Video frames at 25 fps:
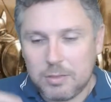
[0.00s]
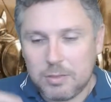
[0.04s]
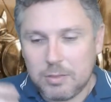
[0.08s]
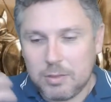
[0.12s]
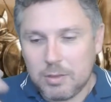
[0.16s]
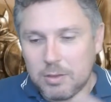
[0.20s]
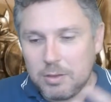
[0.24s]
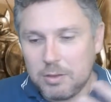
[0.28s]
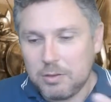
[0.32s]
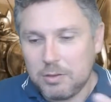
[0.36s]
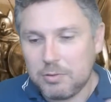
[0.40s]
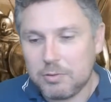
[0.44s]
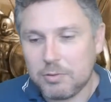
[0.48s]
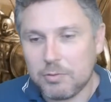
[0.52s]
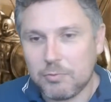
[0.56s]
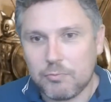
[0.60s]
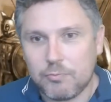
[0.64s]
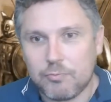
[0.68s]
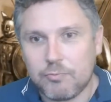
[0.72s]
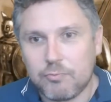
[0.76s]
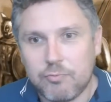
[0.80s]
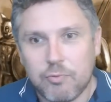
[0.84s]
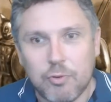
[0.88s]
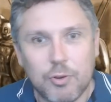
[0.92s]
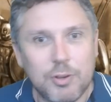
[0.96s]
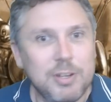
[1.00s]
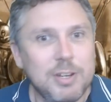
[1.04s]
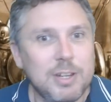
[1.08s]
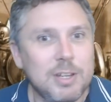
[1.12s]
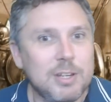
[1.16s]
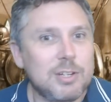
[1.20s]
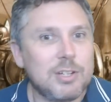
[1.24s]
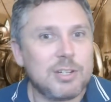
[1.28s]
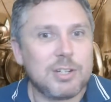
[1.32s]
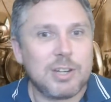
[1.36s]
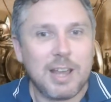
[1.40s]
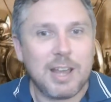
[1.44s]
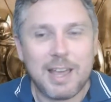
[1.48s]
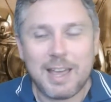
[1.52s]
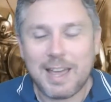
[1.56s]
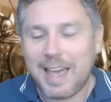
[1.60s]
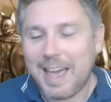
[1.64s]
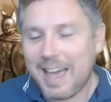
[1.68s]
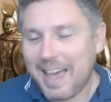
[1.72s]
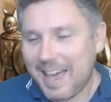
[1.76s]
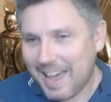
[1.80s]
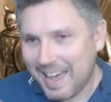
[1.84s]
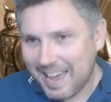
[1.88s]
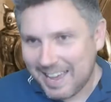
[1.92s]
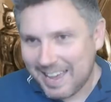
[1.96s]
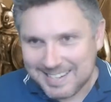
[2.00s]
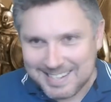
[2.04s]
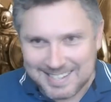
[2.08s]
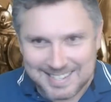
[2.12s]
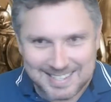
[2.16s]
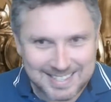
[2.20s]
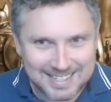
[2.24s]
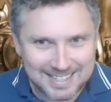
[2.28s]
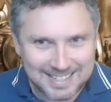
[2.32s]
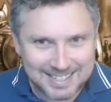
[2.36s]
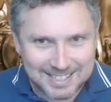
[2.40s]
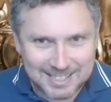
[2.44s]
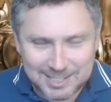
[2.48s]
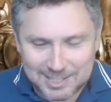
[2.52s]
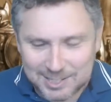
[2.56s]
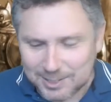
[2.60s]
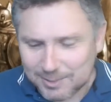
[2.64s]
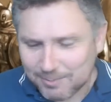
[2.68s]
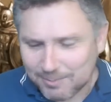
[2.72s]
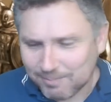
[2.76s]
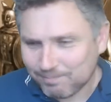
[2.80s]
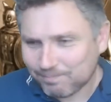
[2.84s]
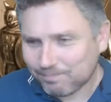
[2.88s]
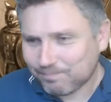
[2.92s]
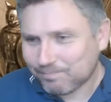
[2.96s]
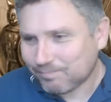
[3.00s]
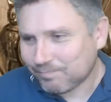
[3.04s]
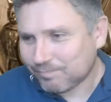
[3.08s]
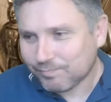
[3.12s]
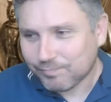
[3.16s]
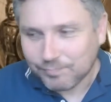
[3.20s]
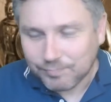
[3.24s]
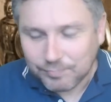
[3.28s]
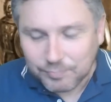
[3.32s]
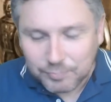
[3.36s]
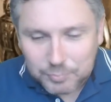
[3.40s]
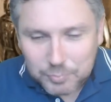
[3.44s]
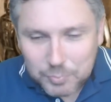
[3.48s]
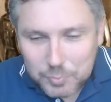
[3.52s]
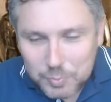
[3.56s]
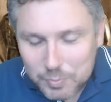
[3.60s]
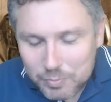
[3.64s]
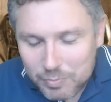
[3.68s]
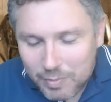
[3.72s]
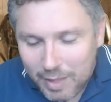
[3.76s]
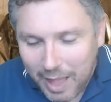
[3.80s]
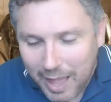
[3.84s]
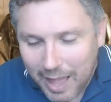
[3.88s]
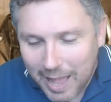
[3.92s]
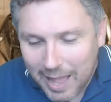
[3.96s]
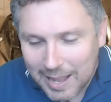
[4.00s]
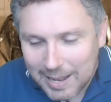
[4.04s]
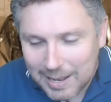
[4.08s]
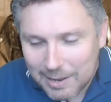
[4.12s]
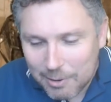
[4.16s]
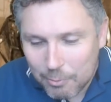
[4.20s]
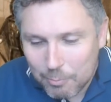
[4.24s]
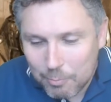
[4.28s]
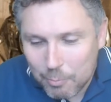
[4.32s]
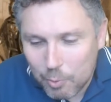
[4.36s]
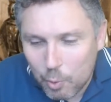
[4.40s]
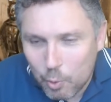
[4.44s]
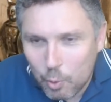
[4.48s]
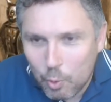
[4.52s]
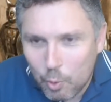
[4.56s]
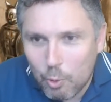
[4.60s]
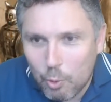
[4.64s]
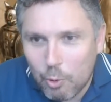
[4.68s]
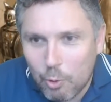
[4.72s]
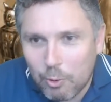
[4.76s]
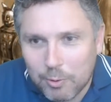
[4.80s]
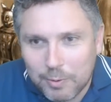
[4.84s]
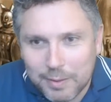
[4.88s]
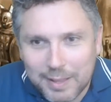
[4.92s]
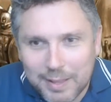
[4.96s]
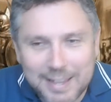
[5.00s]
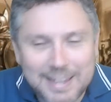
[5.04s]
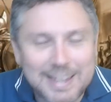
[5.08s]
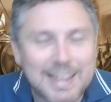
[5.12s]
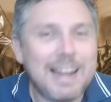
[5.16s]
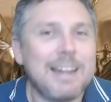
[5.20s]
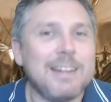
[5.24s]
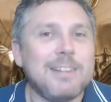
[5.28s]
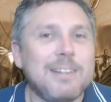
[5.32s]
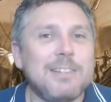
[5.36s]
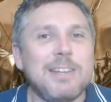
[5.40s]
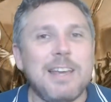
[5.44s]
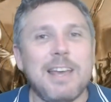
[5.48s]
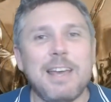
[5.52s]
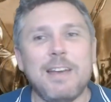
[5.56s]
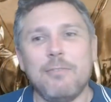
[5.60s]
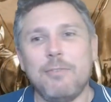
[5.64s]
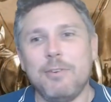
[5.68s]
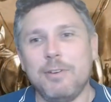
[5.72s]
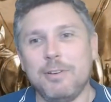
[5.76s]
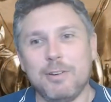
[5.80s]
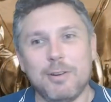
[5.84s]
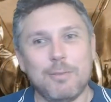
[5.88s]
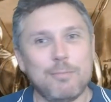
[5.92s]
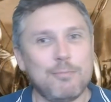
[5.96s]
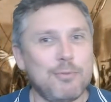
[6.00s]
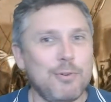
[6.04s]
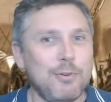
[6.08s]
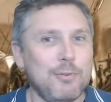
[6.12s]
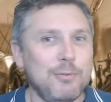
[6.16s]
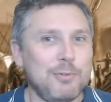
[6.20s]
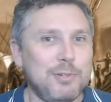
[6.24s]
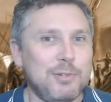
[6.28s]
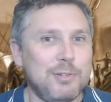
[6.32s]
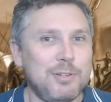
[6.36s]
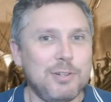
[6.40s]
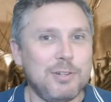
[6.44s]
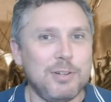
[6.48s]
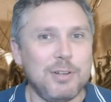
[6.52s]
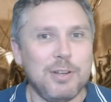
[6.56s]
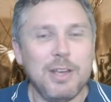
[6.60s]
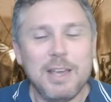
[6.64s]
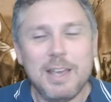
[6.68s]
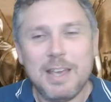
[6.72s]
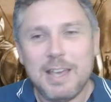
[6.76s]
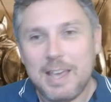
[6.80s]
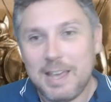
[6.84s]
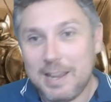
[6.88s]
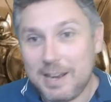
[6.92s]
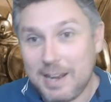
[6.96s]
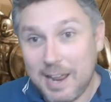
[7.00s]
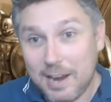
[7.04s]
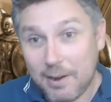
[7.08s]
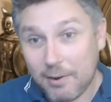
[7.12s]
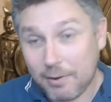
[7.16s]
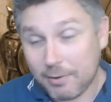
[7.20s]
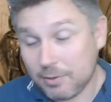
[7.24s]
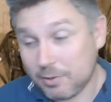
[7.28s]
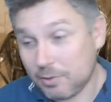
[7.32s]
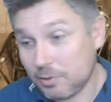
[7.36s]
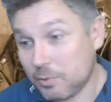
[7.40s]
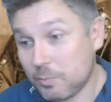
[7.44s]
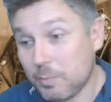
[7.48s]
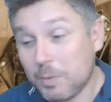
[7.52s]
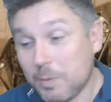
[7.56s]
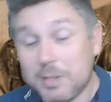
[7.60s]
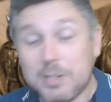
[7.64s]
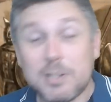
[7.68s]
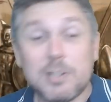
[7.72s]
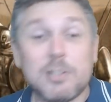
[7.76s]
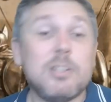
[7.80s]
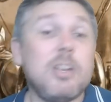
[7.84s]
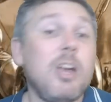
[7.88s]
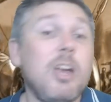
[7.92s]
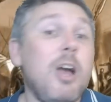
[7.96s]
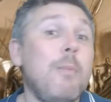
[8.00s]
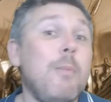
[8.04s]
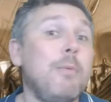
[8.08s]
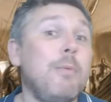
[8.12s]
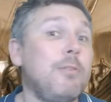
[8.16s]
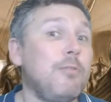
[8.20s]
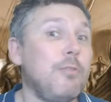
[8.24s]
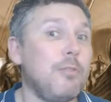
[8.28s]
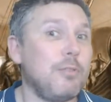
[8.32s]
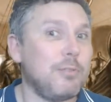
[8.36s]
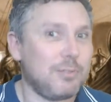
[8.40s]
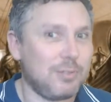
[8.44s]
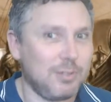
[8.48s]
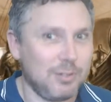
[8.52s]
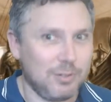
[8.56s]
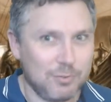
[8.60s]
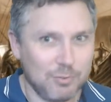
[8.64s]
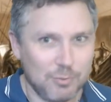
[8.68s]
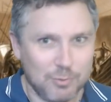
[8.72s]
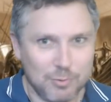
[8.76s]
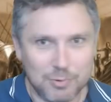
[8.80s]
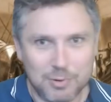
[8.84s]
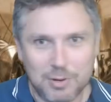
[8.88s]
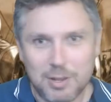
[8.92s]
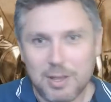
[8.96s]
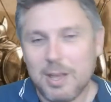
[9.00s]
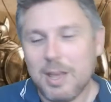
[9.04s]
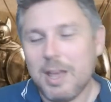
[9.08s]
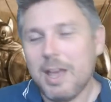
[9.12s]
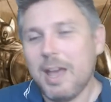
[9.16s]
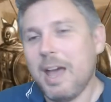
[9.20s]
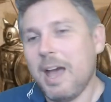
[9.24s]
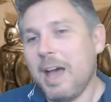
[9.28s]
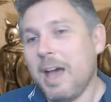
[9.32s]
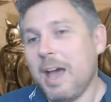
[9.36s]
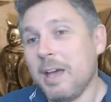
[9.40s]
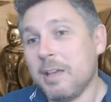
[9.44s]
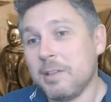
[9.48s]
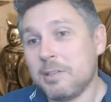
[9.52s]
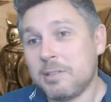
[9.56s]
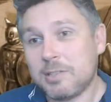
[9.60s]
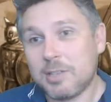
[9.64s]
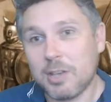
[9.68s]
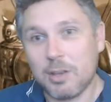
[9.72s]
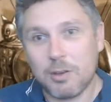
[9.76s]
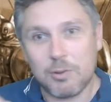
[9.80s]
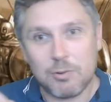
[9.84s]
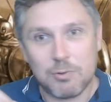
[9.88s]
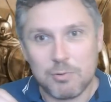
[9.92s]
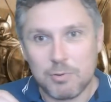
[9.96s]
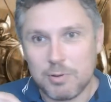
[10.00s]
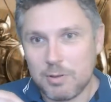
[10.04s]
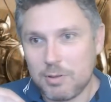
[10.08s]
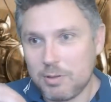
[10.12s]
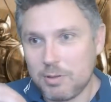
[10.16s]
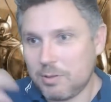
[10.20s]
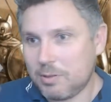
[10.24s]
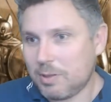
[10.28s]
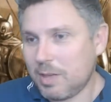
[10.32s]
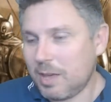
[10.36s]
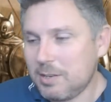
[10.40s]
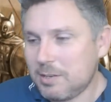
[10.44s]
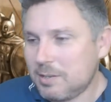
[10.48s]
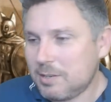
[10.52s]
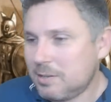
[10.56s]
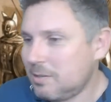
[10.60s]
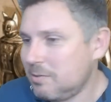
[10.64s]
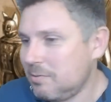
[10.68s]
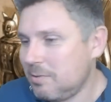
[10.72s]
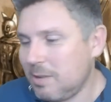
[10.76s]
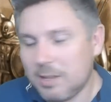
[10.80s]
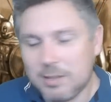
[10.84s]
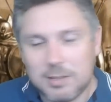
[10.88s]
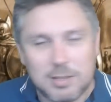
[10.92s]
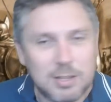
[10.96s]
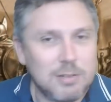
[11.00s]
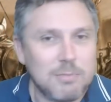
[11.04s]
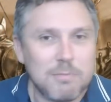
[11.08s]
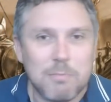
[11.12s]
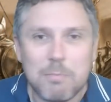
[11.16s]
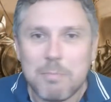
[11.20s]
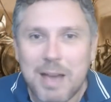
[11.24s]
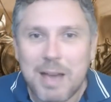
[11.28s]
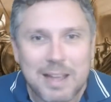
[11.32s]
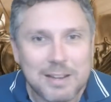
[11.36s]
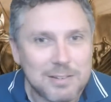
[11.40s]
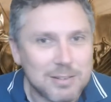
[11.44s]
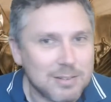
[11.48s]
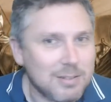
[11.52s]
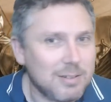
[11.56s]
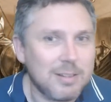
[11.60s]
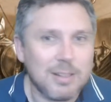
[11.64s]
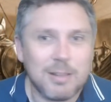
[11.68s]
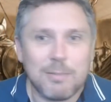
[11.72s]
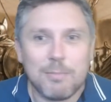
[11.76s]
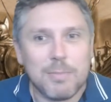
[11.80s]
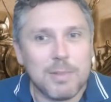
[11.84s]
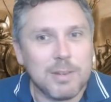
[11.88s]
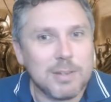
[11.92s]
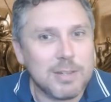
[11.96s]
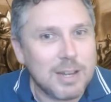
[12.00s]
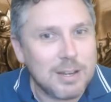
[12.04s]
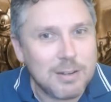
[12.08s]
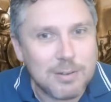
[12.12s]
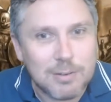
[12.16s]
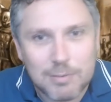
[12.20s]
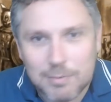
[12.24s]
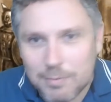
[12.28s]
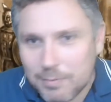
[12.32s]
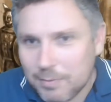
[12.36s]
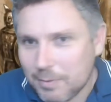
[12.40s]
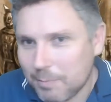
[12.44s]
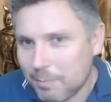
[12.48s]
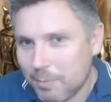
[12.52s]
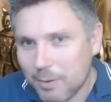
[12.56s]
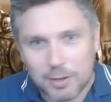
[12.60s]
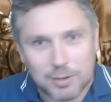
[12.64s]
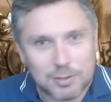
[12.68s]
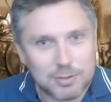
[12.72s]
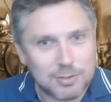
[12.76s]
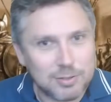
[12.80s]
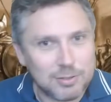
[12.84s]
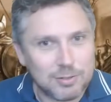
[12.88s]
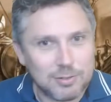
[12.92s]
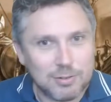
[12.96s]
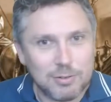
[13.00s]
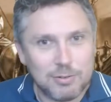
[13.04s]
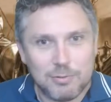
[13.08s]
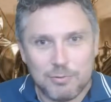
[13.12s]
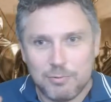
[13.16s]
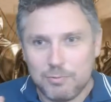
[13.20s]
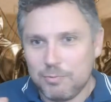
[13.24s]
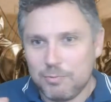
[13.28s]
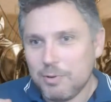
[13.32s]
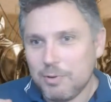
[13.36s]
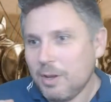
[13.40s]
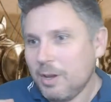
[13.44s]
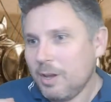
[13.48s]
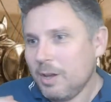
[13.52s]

the the Rhoynish had this a lot more egalitarian approach to inheritance, which has come across to Dorne. Uh, so they it didn't matter to them the gender of the person who